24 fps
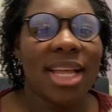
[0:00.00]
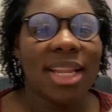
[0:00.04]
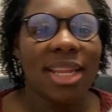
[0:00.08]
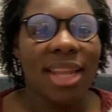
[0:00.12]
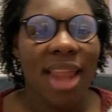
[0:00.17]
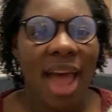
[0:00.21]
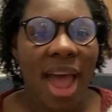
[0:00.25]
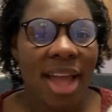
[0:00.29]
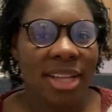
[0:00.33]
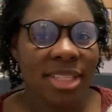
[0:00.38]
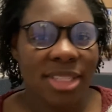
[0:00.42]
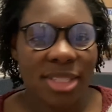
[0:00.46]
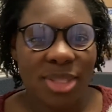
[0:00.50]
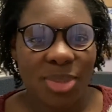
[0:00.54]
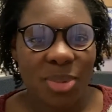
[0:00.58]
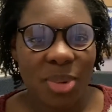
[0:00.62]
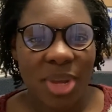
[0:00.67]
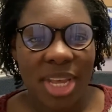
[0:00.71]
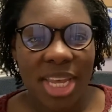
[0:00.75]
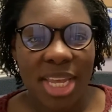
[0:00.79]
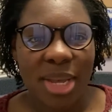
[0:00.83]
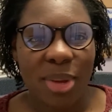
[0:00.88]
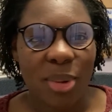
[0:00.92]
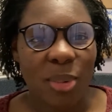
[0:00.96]
Last
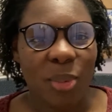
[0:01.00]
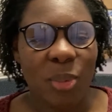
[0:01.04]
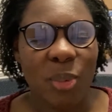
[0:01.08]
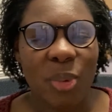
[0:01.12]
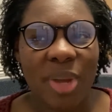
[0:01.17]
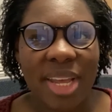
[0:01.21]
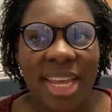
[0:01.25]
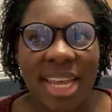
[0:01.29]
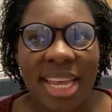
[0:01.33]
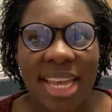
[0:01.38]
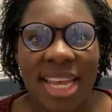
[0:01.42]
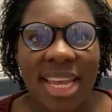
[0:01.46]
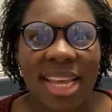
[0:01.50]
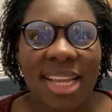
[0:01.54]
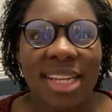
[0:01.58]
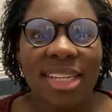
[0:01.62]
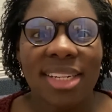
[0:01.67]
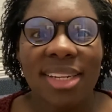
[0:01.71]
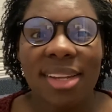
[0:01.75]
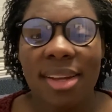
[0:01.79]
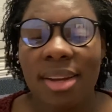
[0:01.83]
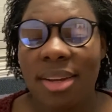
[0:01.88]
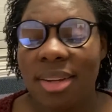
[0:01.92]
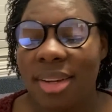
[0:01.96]
week, we
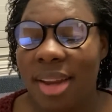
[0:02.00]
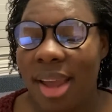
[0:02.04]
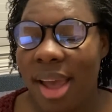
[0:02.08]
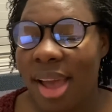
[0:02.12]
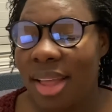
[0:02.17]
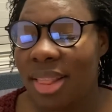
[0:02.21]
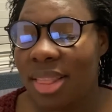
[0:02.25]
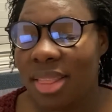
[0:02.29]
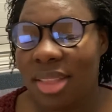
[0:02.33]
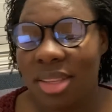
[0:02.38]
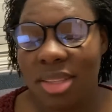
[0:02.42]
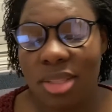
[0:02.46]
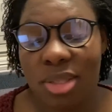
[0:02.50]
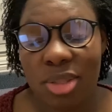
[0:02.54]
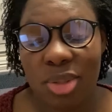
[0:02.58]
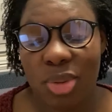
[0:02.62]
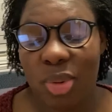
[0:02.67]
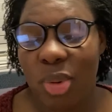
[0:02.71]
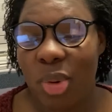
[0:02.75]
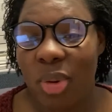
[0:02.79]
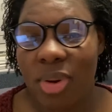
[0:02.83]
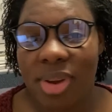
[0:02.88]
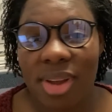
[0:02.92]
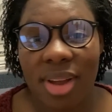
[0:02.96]
looked at the
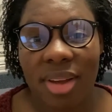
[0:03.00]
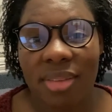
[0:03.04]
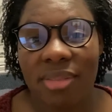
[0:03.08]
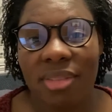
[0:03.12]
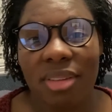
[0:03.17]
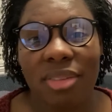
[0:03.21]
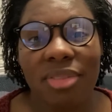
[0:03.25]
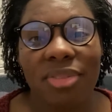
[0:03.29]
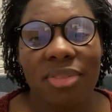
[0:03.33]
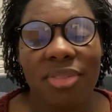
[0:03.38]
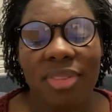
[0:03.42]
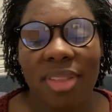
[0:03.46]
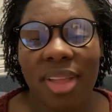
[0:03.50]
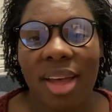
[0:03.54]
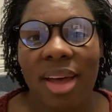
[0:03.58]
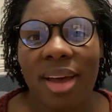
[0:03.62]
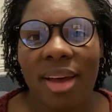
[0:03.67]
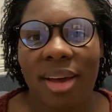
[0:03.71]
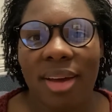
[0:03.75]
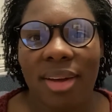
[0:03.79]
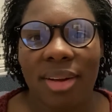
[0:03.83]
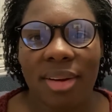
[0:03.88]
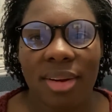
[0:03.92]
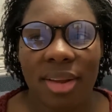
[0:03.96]
story of the
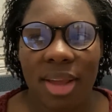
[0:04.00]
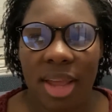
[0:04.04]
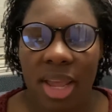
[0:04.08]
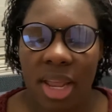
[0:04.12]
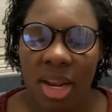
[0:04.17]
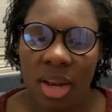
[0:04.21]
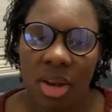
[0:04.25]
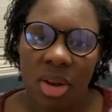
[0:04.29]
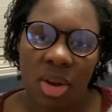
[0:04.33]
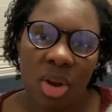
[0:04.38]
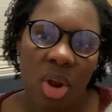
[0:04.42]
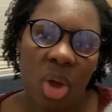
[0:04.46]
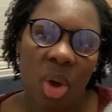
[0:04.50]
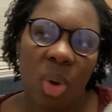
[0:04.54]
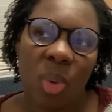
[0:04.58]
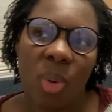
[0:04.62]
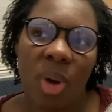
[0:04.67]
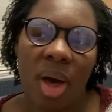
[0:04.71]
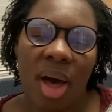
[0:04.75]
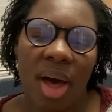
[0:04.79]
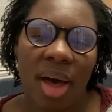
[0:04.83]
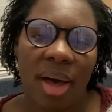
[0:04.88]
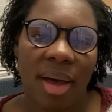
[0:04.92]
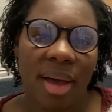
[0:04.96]
flood and
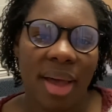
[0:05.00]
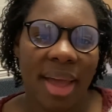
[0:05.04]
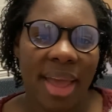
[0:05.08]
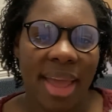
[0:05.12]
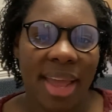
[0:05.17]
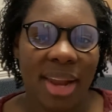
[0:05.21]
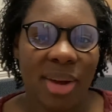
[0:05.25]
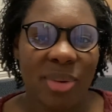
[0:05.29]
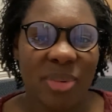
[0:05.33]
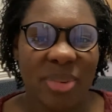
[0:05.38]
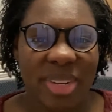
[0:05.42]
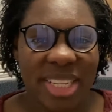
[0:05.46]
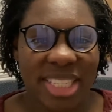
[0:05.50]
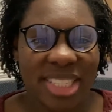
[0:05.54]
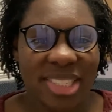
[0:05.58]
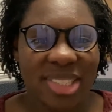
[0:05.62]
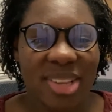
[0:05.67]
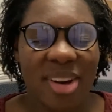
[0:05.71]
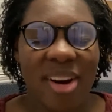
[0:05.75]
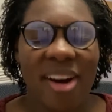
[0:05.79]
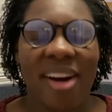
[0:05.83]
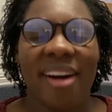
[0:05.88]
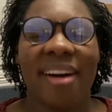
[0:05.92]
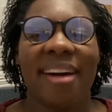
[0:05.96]
Noah, and we
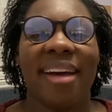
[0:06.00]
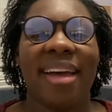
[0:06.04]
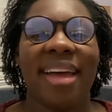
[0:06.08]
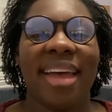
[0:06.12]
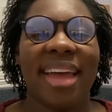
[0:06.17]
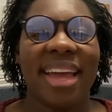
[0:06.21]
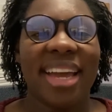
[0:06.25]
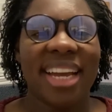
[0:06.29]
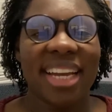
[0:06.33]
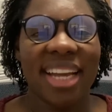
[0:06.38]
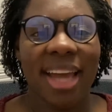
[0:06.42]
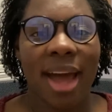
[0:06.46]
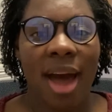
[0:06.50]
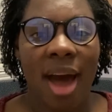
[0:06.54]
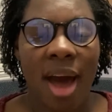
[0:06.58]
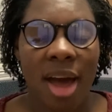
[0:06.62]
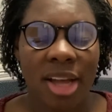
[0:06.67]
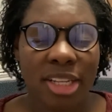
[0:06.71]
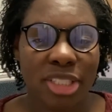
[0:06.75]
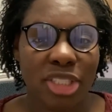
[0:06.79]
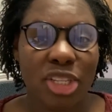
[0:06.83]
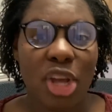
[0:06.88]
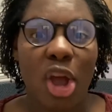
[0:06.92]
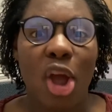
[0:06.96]
saw
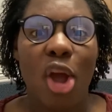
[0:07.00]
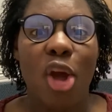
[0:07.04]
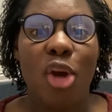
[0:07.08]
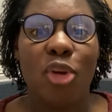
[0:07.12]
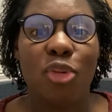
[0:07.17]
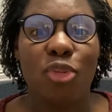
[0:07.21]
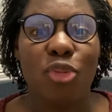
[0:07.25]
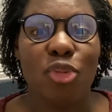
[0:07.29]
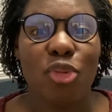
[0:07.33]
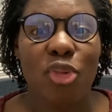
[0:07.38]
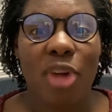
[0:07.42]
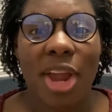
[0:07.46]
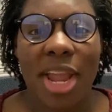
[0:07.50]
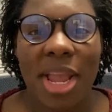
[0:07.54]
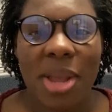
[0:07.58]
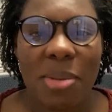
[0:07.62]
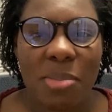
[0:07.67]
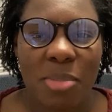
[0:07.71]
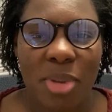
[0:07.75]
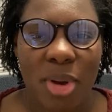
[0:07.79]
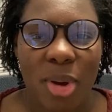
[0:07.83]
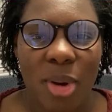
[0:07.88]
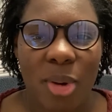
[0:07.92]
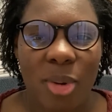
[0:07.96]
God's
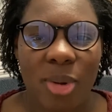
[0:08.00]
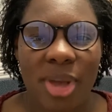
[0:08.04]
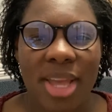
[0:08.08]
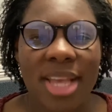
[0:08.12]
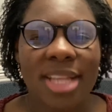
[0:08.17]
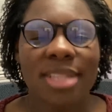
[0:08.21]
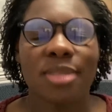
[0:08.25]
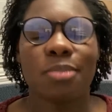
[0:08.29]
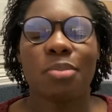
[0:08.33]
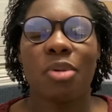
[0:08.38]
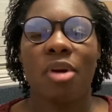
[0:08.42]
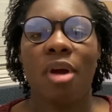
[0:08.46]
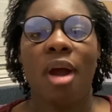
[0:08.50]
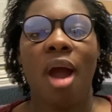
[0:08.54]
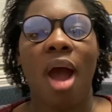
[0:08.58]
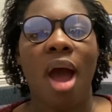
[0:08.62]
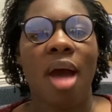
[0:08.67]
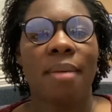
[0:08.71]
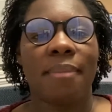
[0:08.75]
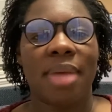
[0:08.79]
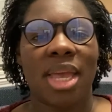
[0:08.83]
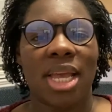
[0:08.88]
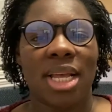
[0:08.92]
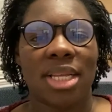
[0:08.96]
rainbow, his
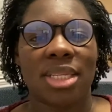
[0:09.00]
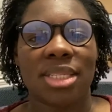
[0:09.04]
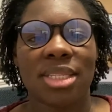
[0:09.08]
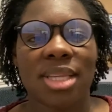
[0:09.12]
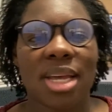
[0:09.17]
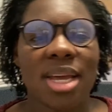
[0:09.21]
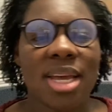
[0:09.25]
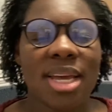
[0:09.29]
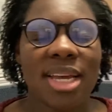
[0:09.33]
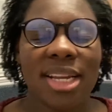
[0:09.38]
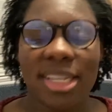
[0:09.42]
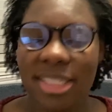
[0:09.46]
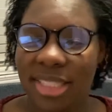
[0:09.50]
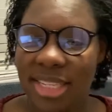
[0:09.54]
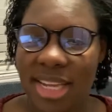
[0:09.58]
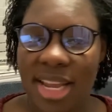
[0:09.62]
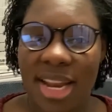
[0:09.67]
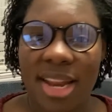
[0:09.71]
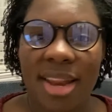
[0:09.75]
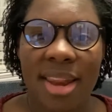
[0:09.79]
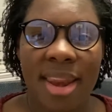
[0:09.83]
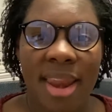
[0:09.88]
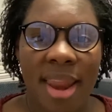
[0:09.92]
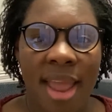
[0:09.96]
promise
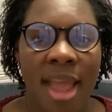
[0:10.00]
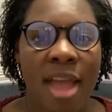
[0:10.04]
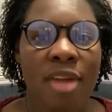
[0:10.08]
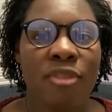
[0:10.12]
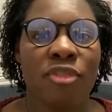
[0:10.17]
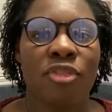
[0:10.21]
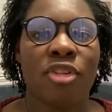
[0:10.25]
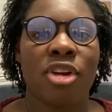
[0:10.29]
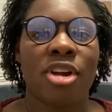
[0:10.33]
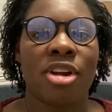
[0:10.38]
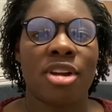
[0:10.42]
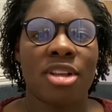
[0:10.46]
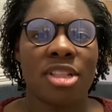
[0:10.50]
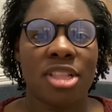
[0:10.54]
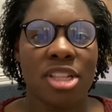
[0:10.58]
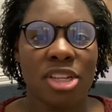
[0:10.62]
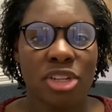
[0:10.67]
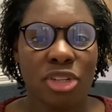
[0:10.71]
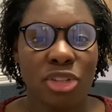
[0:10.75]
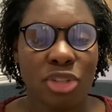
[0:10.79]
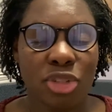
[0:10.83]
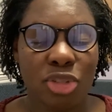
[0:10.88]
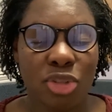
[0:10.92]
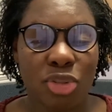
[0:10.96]
to never
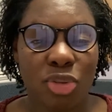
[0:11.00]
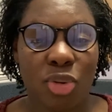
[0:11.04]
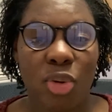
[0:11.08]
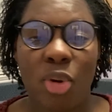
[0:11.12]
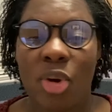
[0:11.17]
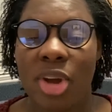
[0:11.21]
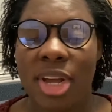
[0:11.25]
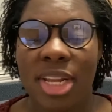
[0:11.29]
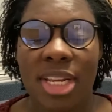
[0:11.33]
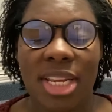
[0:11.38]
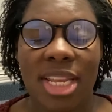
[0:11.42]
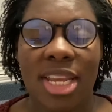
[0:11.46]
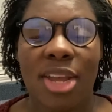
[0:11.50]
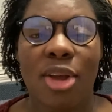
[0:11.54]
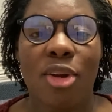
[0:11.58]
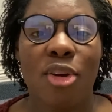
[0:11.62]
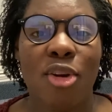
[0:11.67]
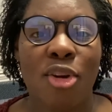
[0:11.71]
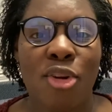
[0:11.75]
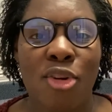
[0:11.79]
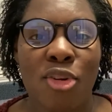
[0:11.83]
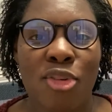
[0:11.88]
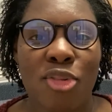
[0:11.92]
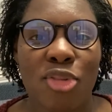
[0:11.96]
destroy the
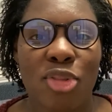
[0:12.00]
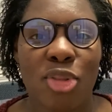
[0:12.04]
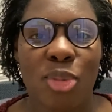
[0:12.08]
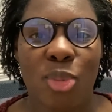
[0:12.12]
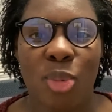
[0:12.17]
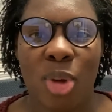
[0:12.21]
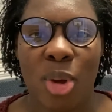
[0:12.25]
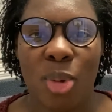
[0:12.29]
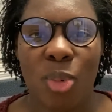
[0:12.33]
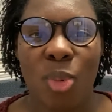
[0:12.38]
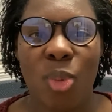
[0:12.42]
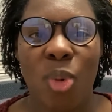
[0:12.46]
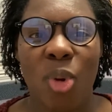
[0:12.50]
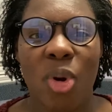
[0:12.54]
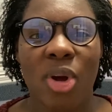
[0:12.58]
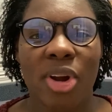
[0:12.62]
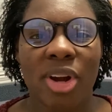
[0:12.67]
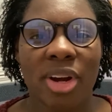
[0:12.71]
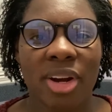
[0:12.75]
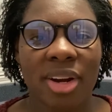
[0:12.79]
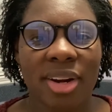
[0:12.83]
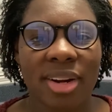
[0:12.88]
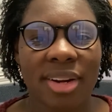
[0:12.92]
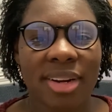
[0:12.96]
earth with
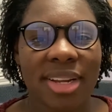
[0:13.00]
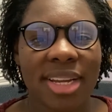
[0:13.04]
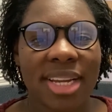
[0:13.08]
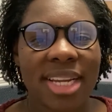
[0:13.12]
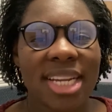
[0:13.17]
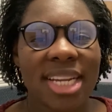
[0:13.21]
water.